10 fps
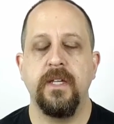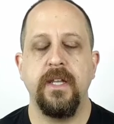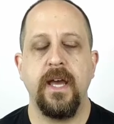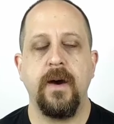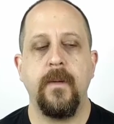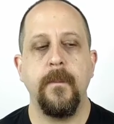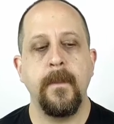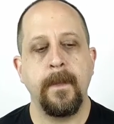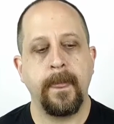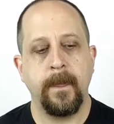Now,
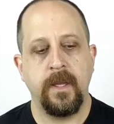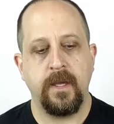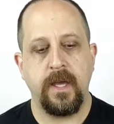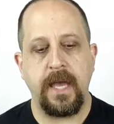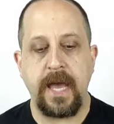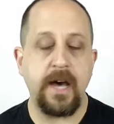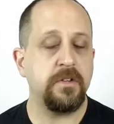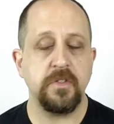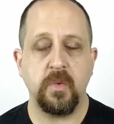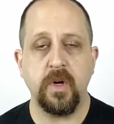how
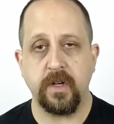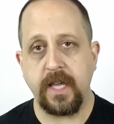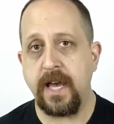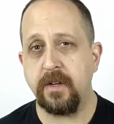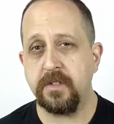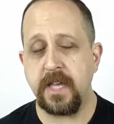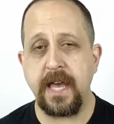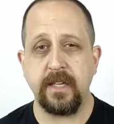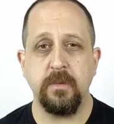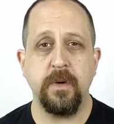does it work? How does
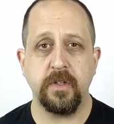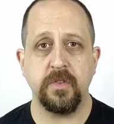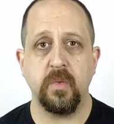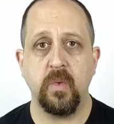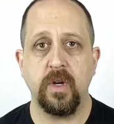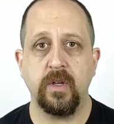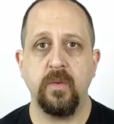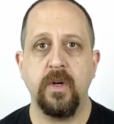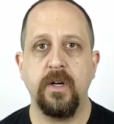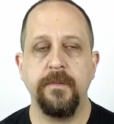acupuncture work?
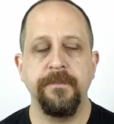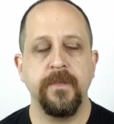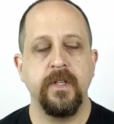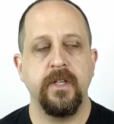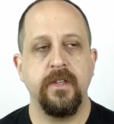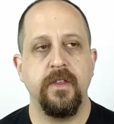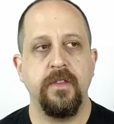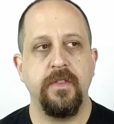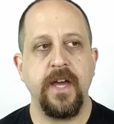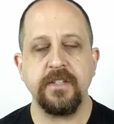Well,
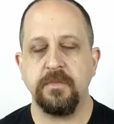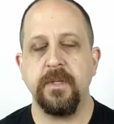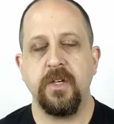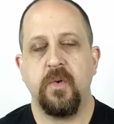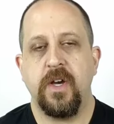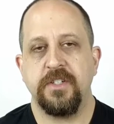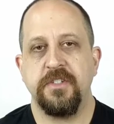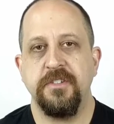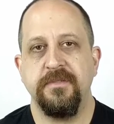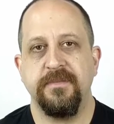that's a big
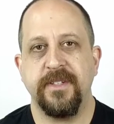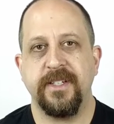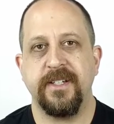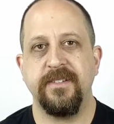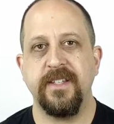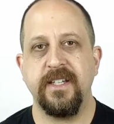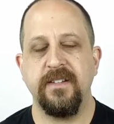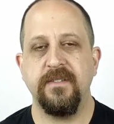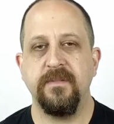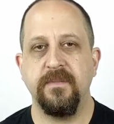question that
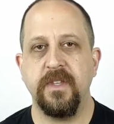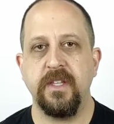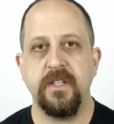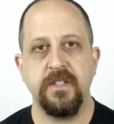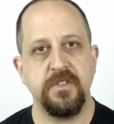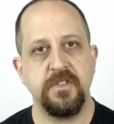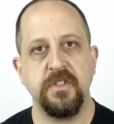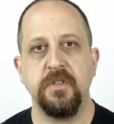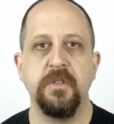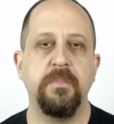is
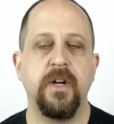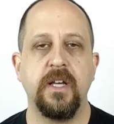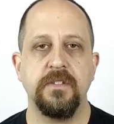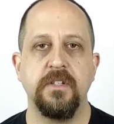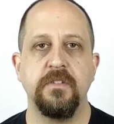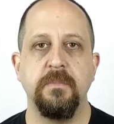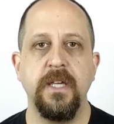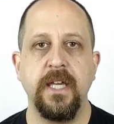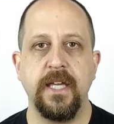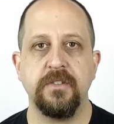still in the process of
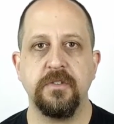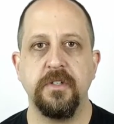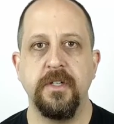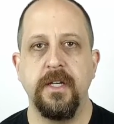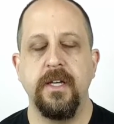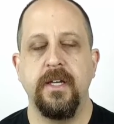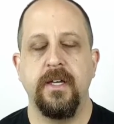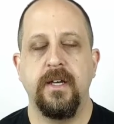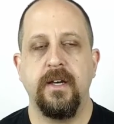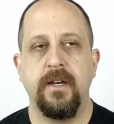being answered.
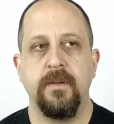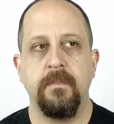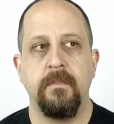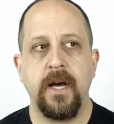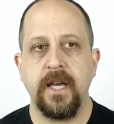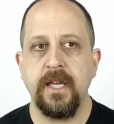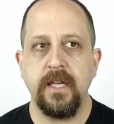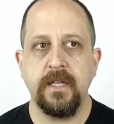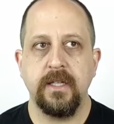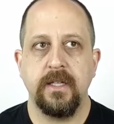My,